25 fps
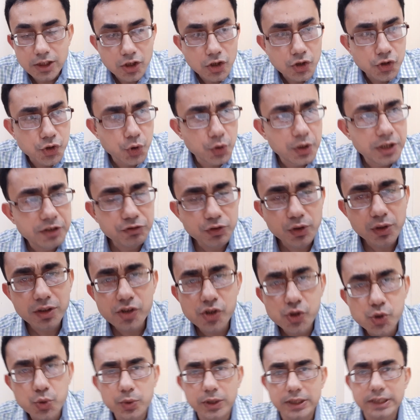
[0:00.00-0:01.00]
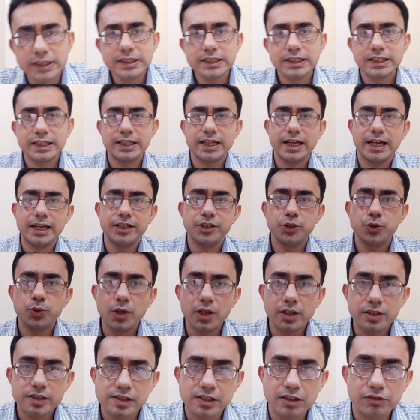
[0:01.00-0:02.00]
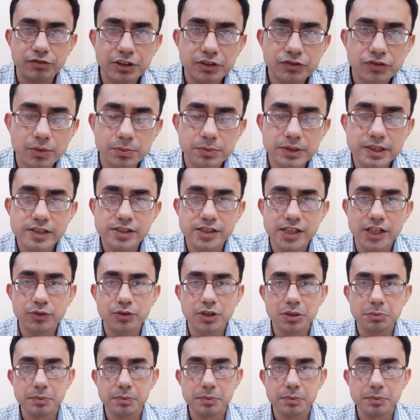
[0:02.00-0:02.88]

So if you're a student and you are suffering from this general